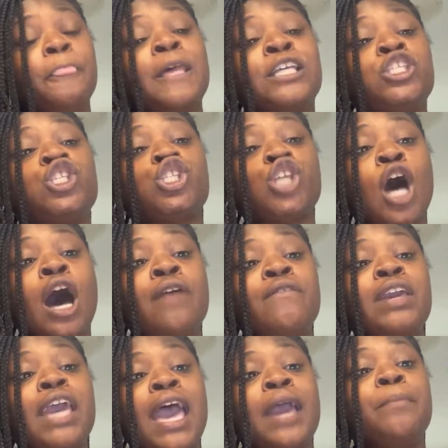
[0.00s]
It's
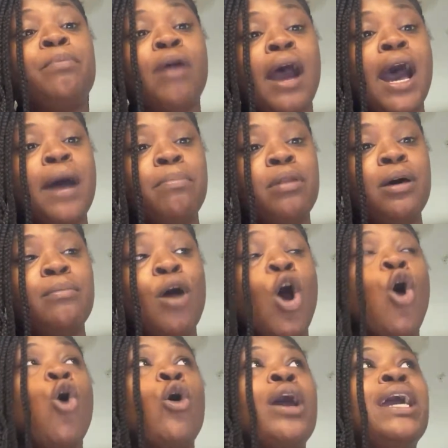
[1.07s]
solving a problem
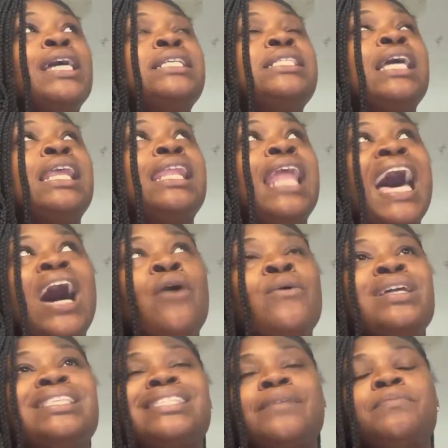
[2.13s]
or it's
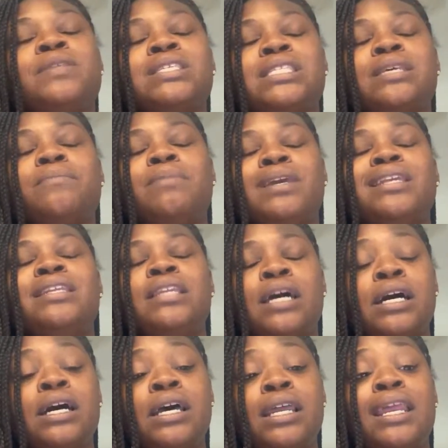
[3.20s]
allowing something to be
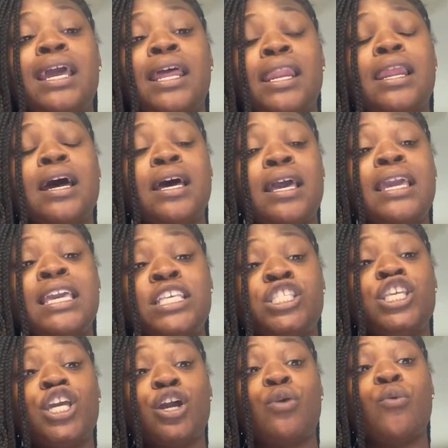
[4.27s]
done in an
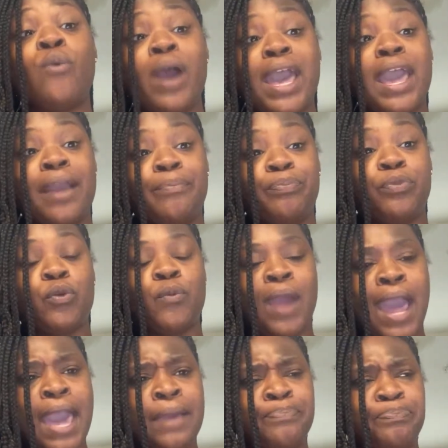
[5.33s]
easier way,
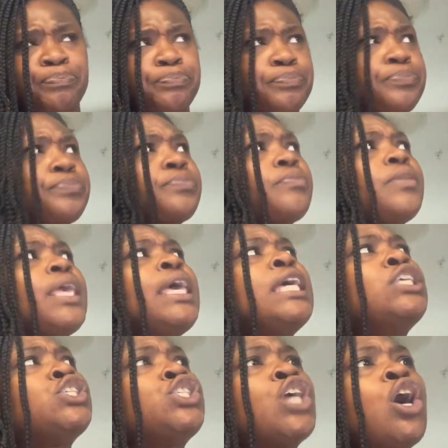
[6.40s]
right?
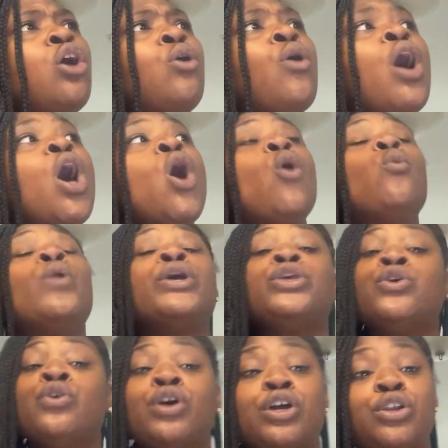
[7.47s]
And so what
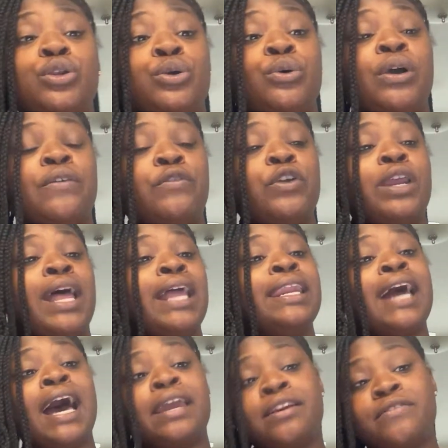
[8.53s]
you can do if you're that
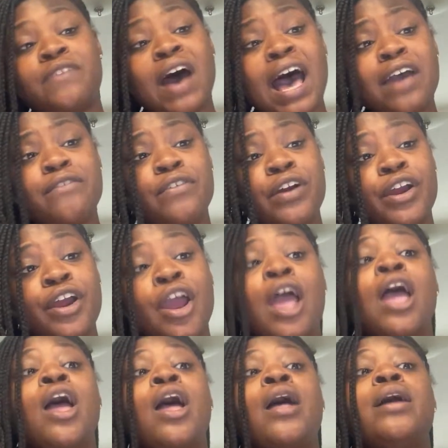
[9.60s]
9 to 5er,
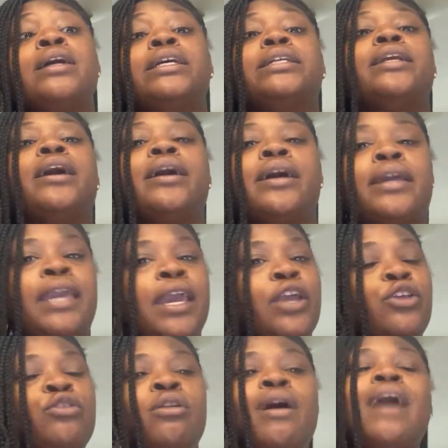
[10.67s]
again, you don't